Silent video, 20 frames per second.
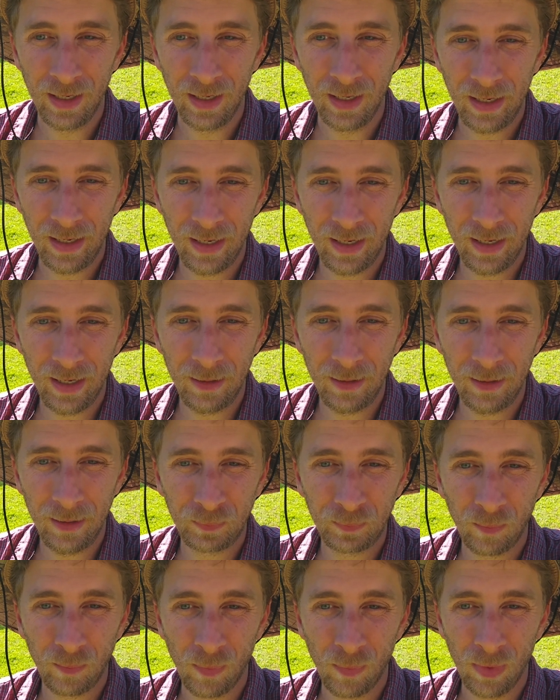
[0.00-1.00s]

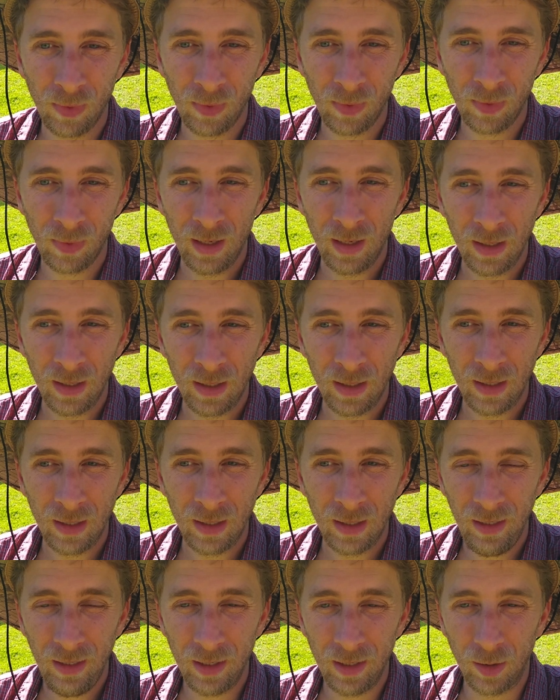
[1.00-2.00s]

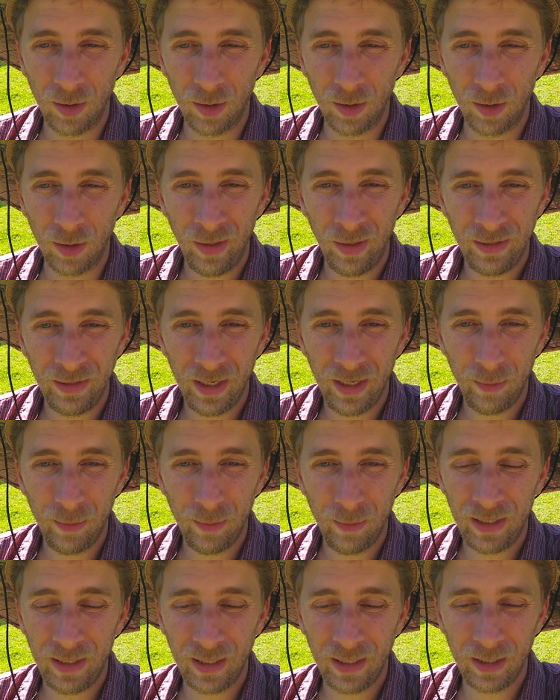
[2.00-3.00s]
You know, on double
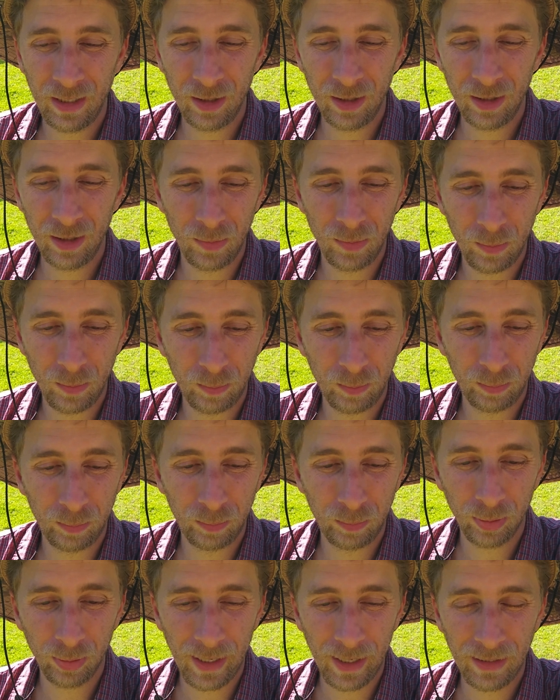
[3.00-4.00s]
dig, you
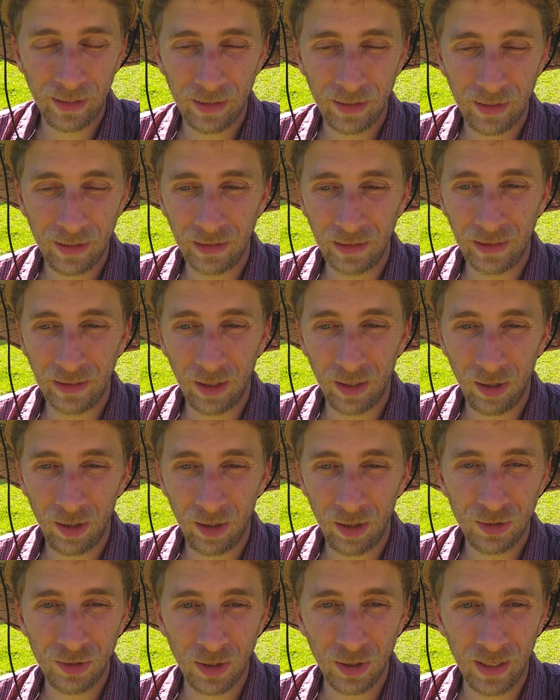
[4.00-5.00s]
practically
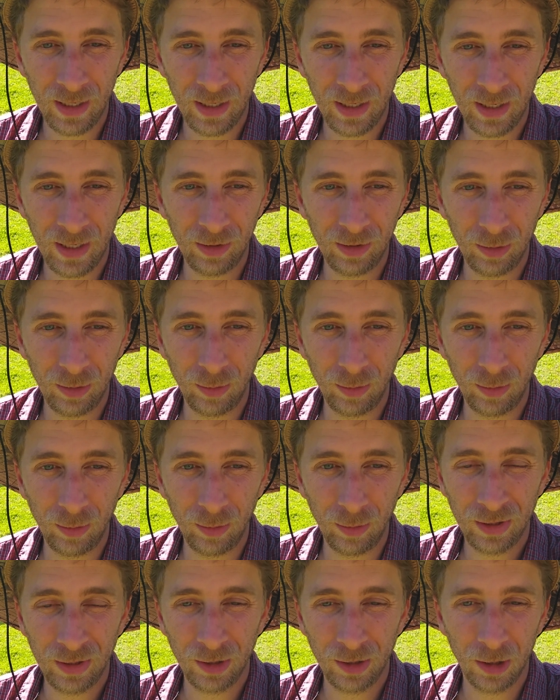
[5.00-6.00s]
are trying to
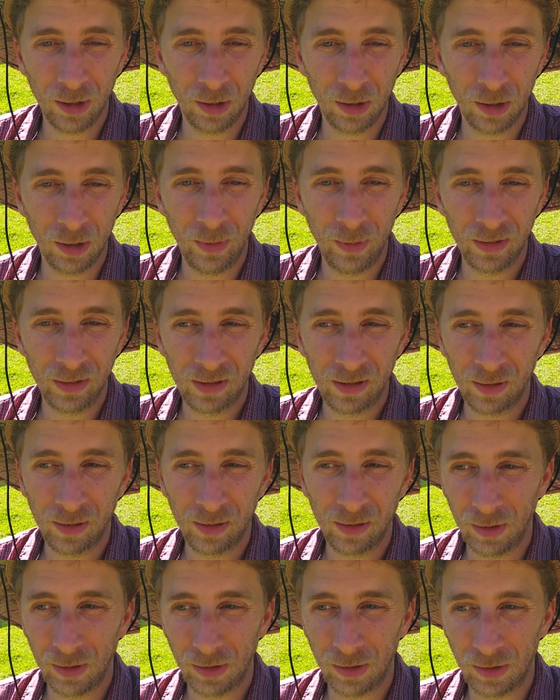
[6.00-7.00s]
disturb the
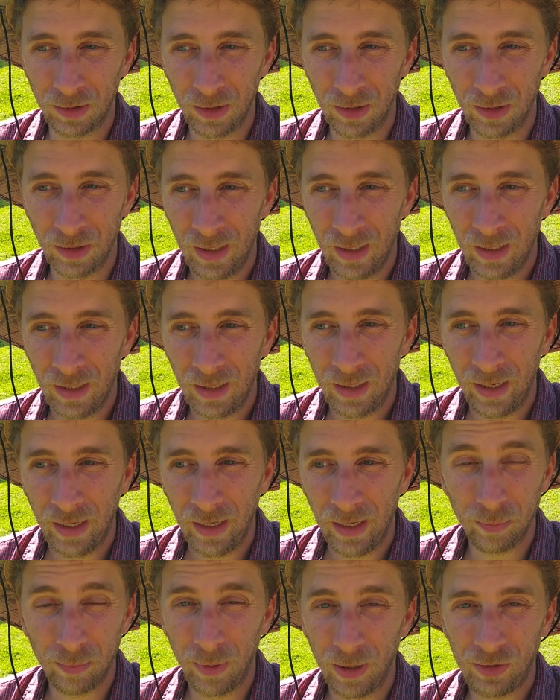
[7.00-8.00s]
soil
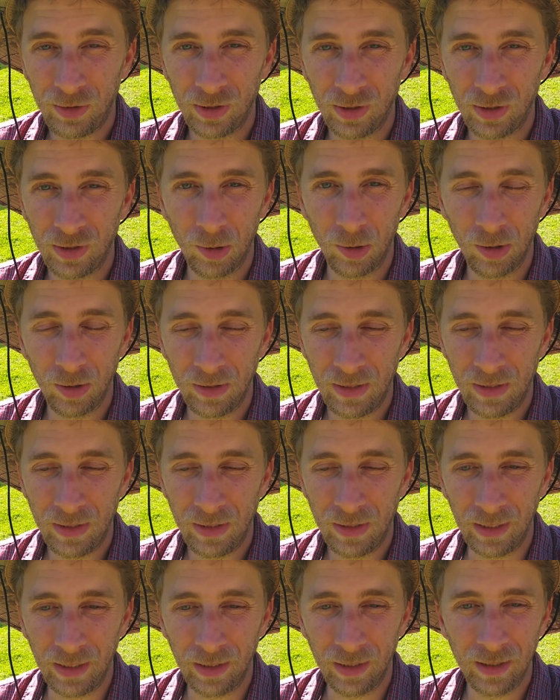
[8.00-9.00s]
as much as
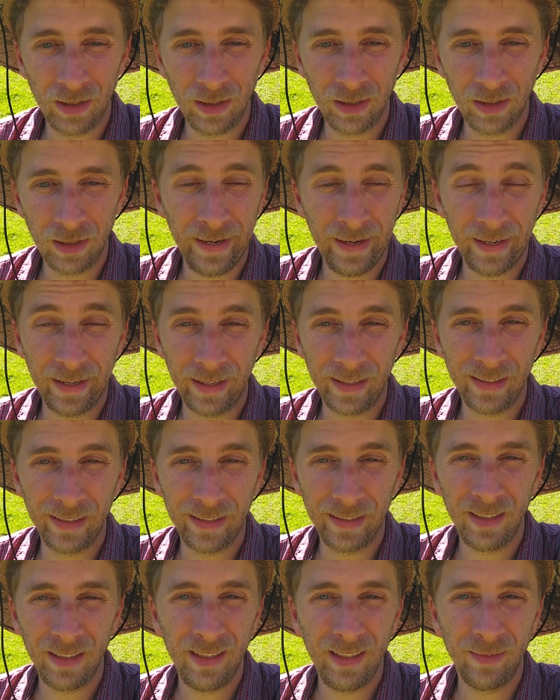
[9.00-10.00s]
rototilling, and
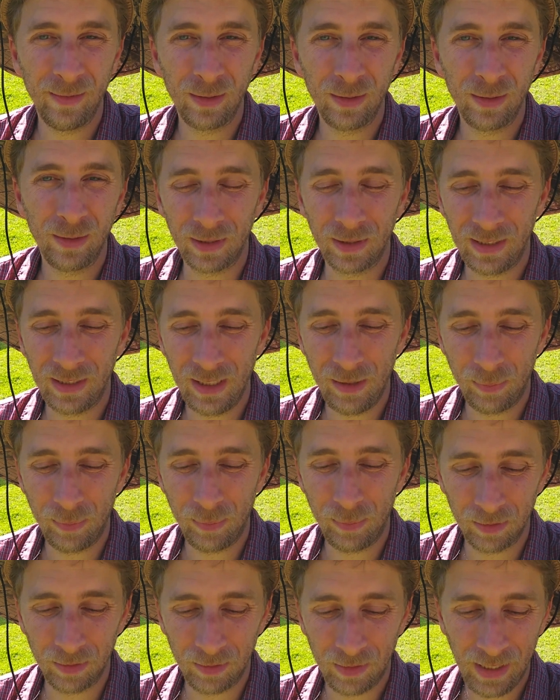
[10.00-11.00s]
even to a
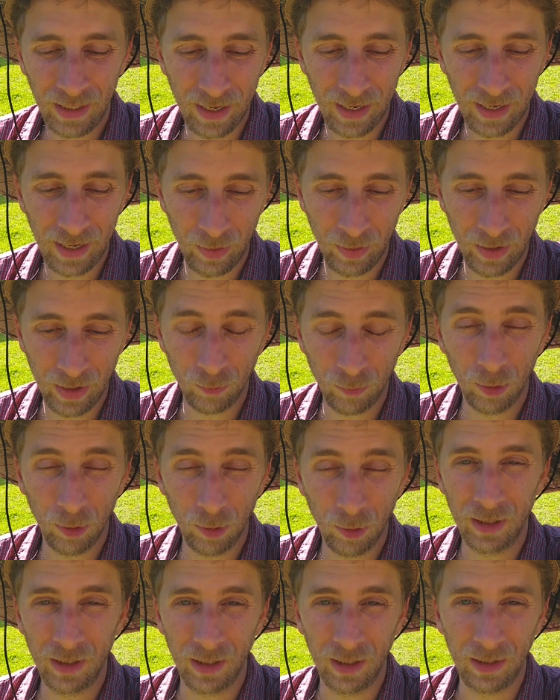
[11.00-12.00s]
deeper depth than
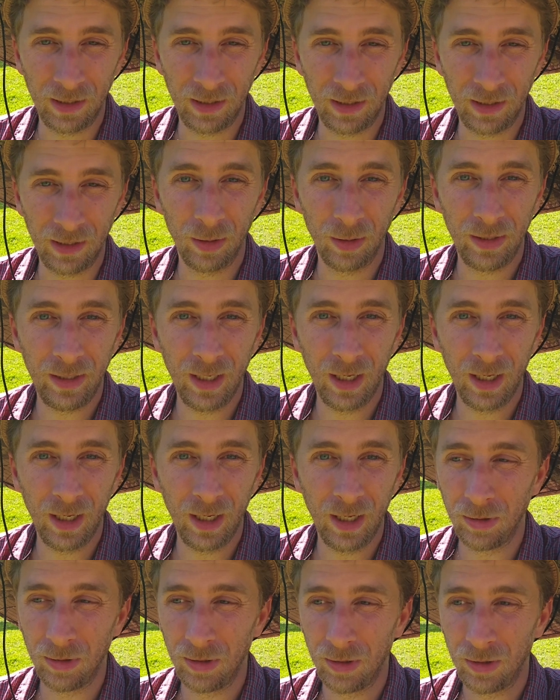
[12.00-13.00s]
rototilling, you a
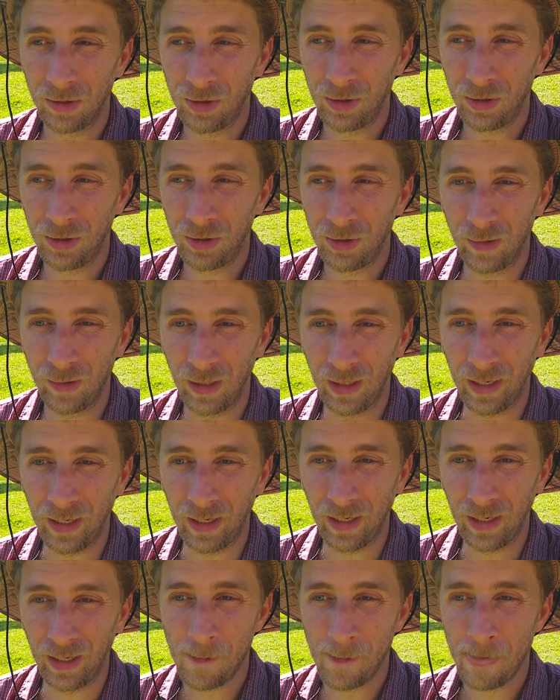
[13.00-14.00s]
double shoveling.
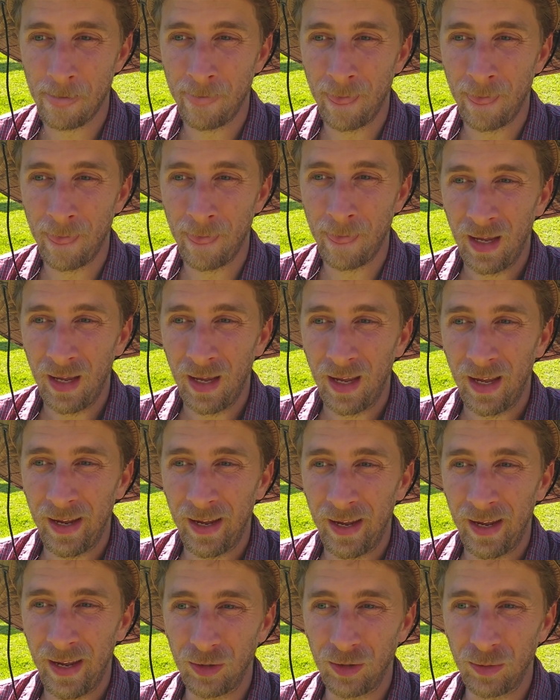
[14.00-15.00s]

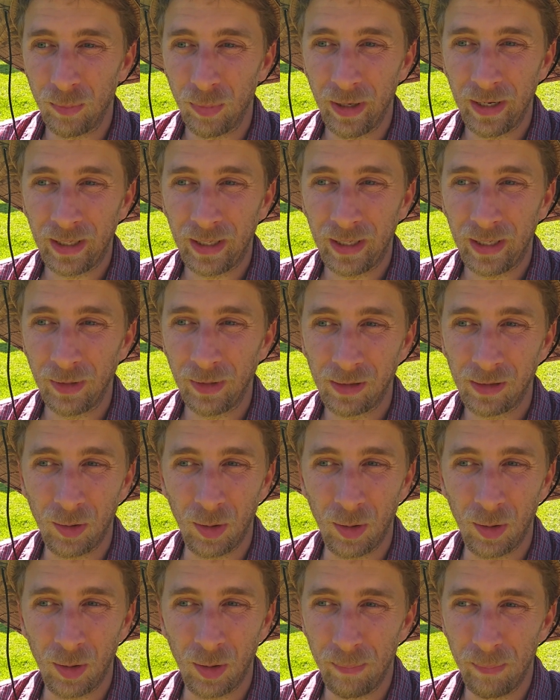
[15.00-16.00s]
And you break up the
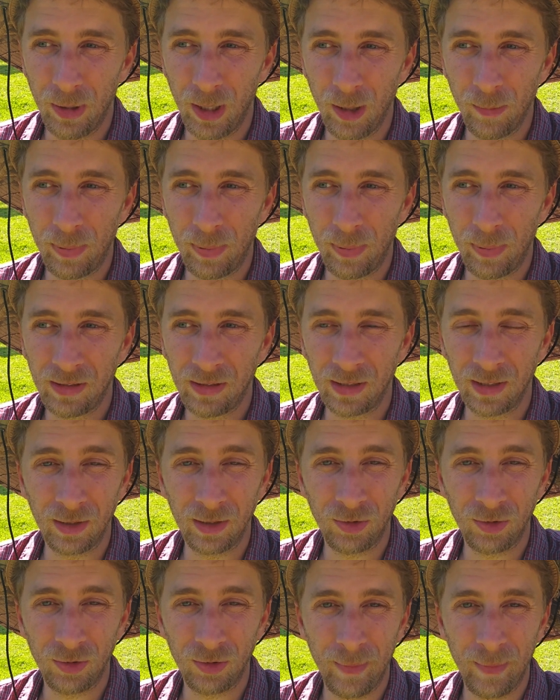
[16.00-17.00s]
soil on purpose and
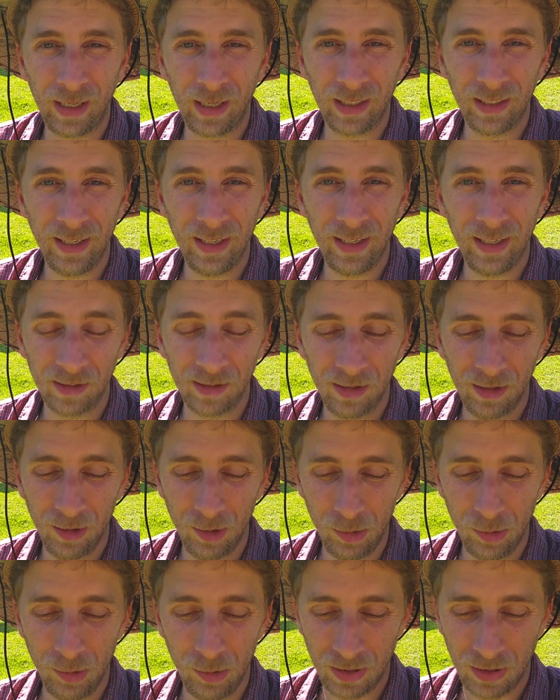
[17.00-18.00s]
try to make it nice and
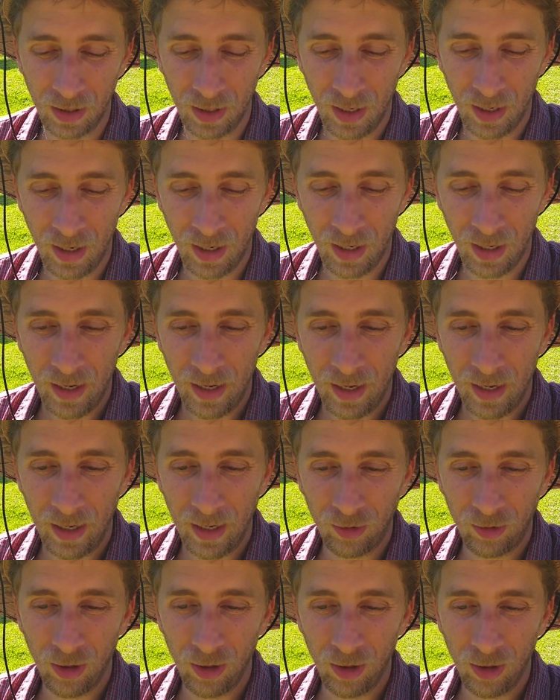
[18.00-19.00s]
loose and
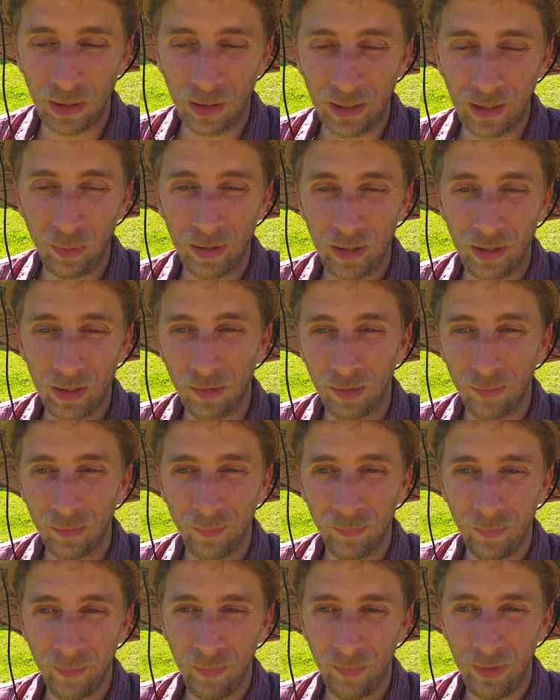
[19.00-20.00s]
crumbly. Well,
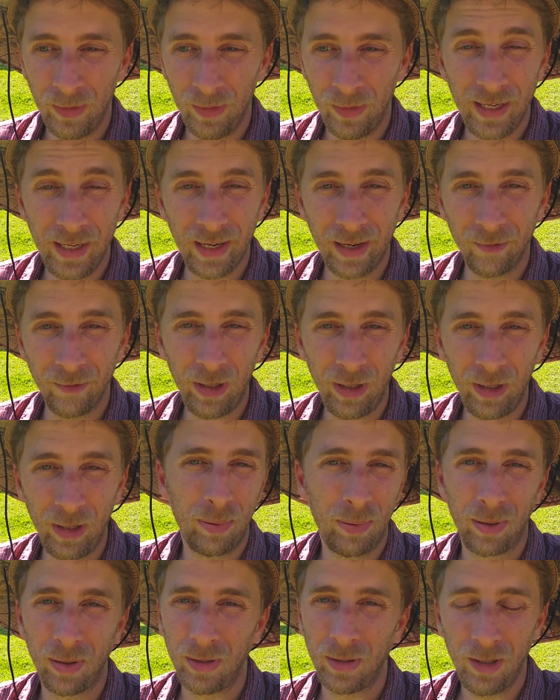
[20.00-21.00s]
the dig and flip,
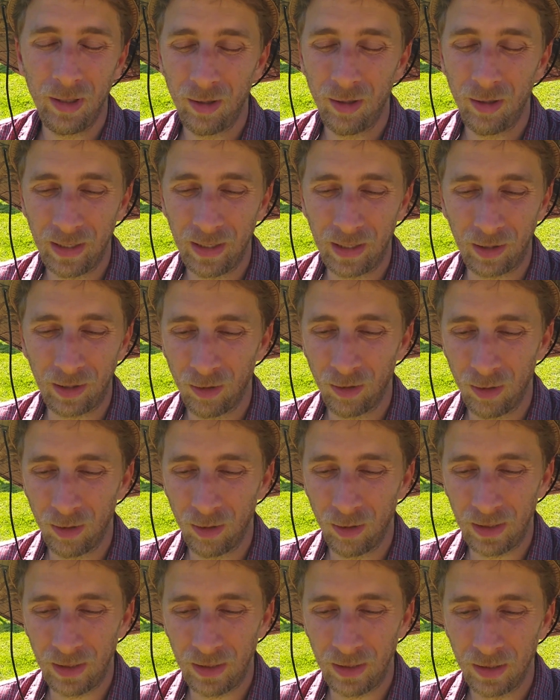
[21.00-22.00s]
you don't get
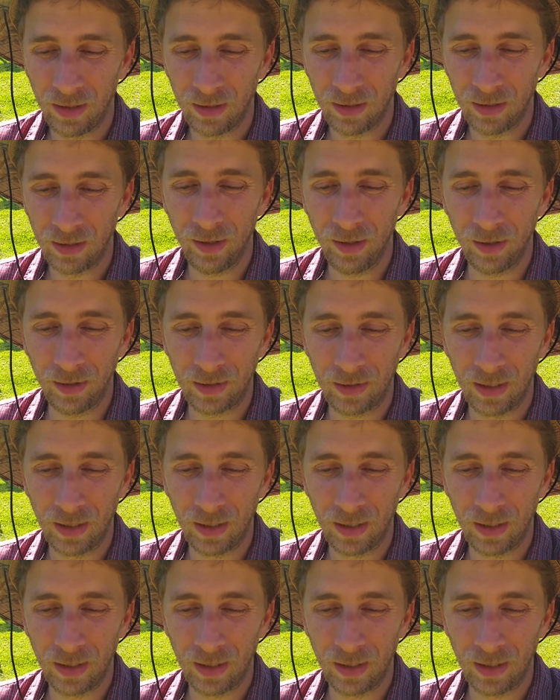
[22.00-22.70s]
crumbly dirt.